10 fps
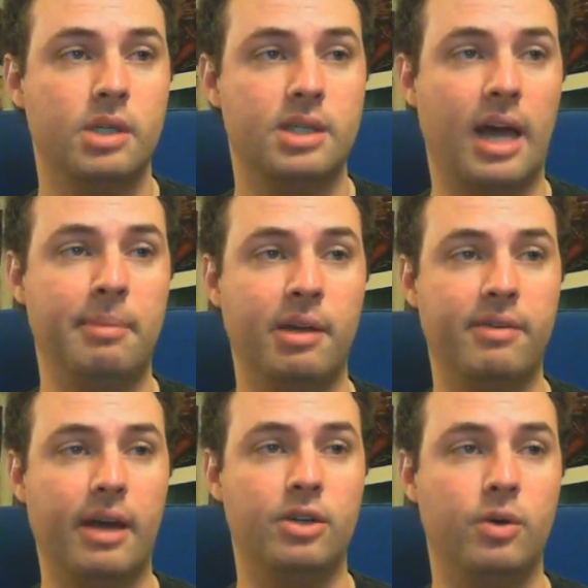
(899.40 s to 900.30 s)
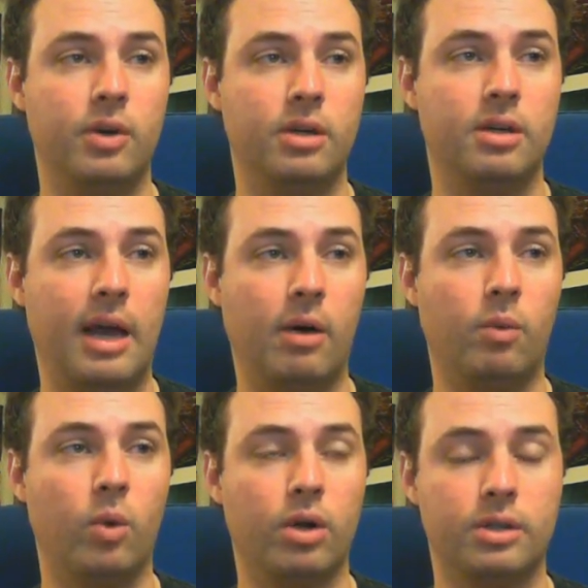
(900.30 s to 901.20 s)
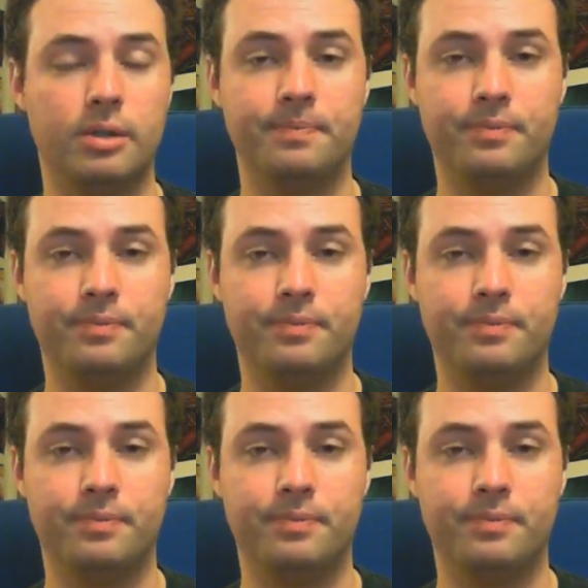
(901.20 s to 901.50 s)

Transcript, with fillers: the timing of how to do it, how it worked.